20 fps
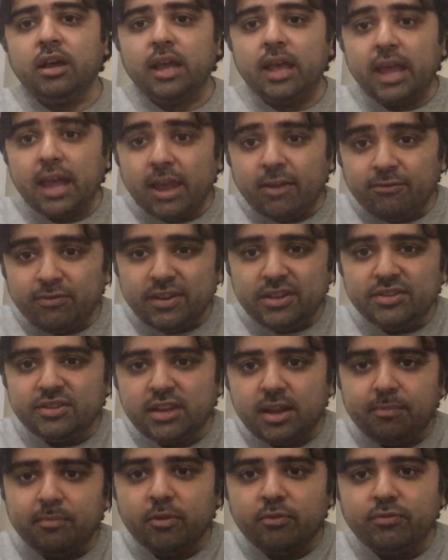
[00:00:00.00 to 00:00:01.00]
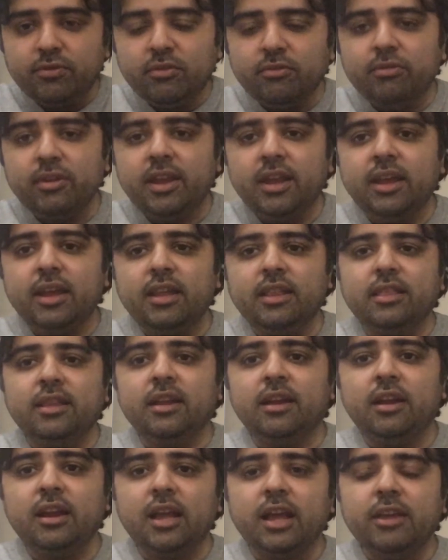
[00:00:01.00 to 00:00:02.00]
every step of the way in
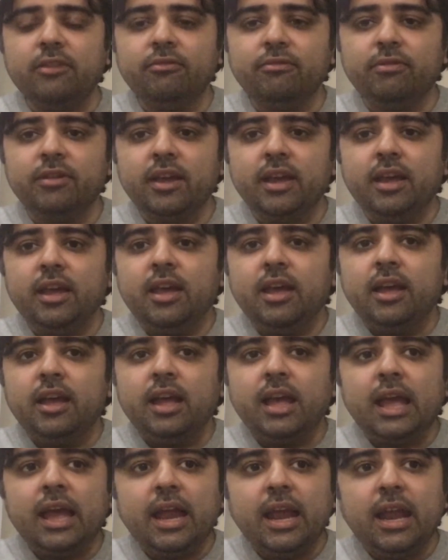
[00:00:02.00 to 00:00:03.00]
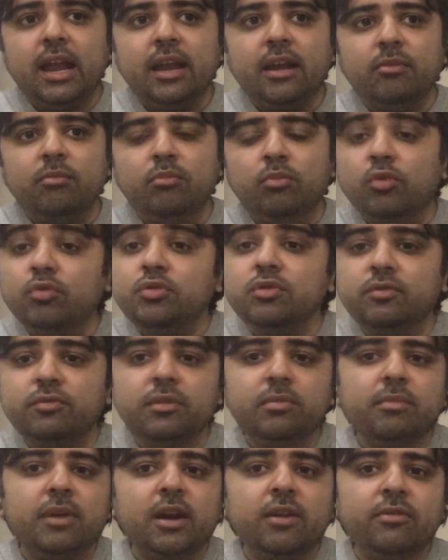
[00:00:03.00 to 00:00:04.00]
their life. And most of
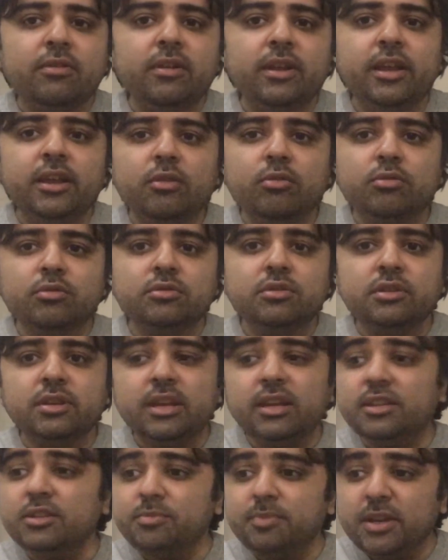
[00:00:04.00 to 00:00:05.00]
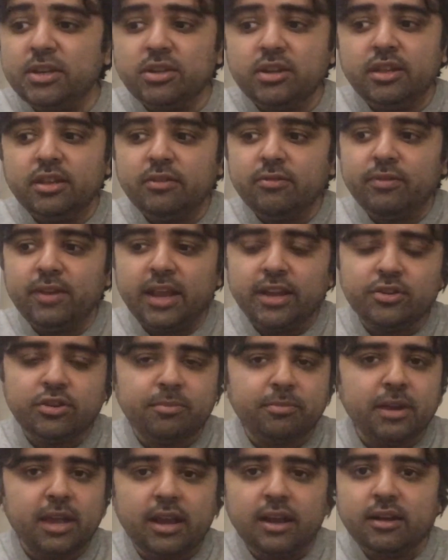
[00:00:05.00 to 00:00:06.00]
the Marvel heroes, and especially the
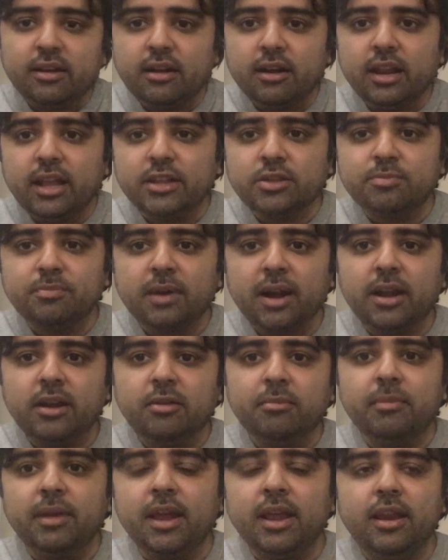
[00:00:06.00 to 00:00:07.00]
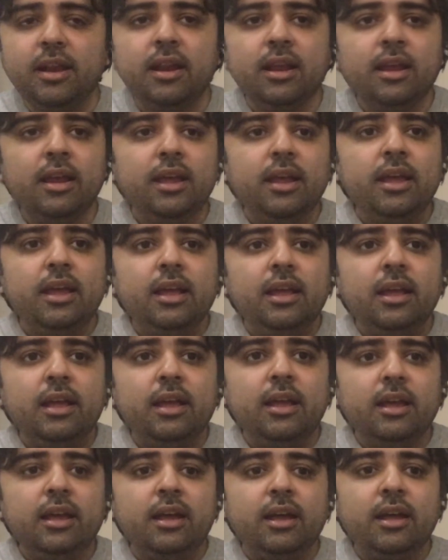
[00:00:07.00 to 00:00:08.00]
flagship character like Spider-Man,
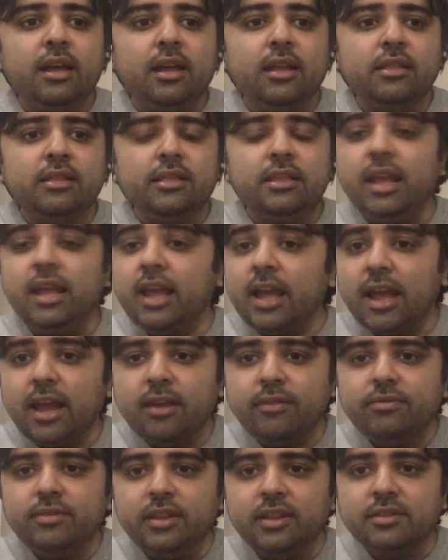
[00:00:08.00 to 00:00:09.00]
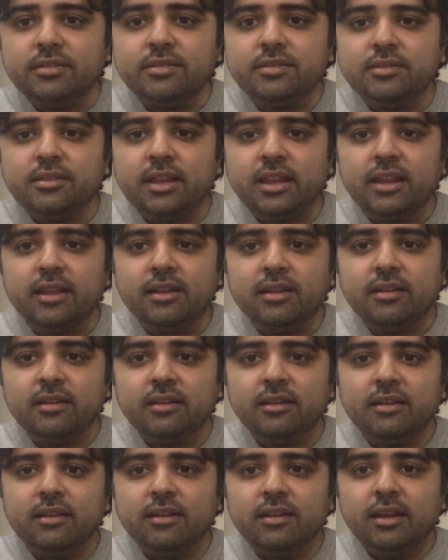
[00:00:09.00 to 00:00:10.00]
they have this
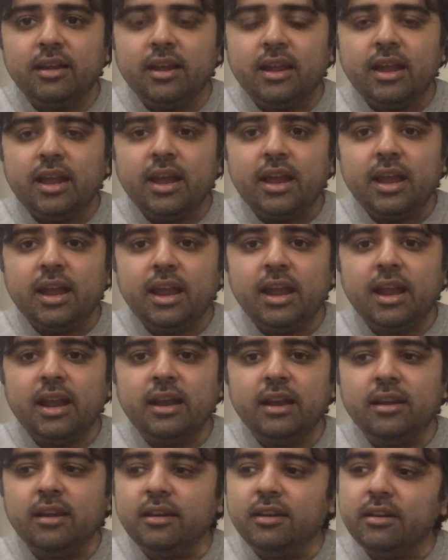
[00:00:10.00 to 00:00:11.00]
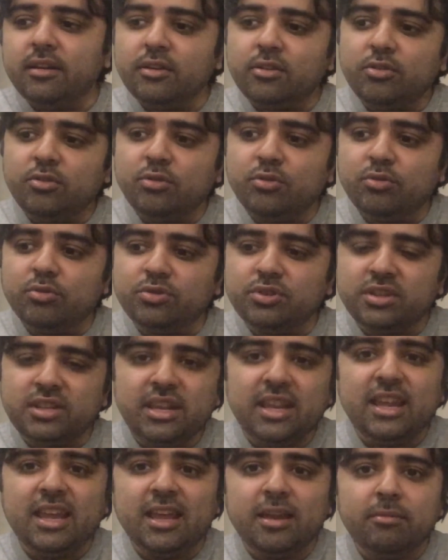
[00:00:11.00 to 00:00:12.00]
thing. And to
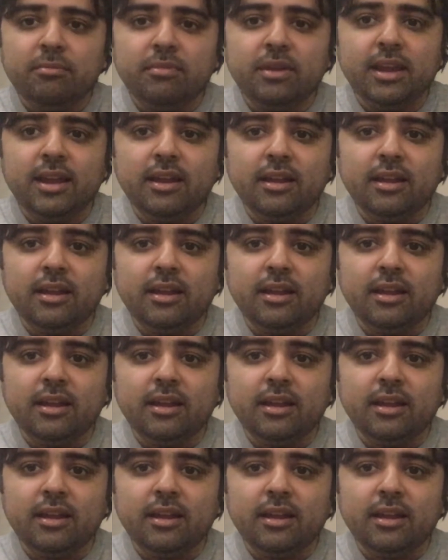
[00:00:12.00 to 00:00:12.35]
see him